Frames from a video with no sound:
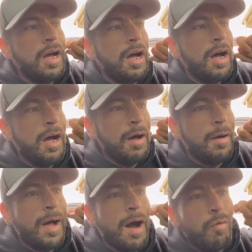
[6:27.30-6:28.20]

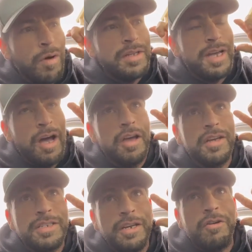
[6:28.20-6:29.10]
I would tell you to
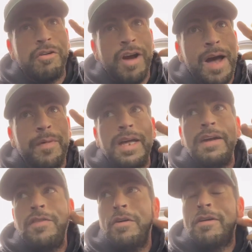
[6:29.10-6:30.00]
still grab it
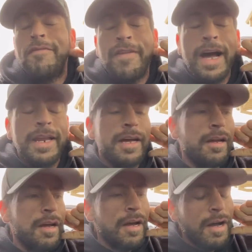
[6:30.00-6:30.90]
if you can find it,
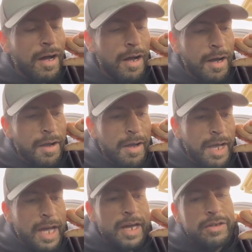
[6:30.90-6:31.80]

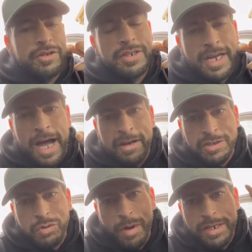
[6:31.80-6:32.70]
and just add a
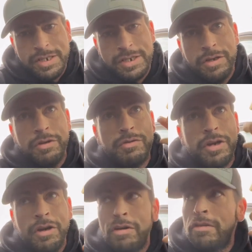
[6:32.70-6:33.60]
switch to
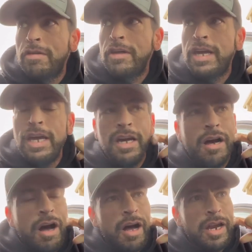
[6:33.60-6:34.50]
turn the key
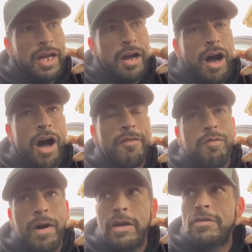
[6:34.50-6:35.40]
on and off
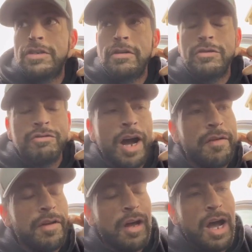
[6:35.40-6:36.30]
while you're still
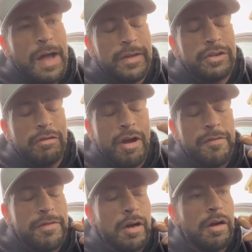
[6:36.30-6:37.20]
driving, not have to turn
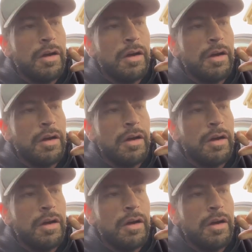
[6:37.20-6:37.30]
off the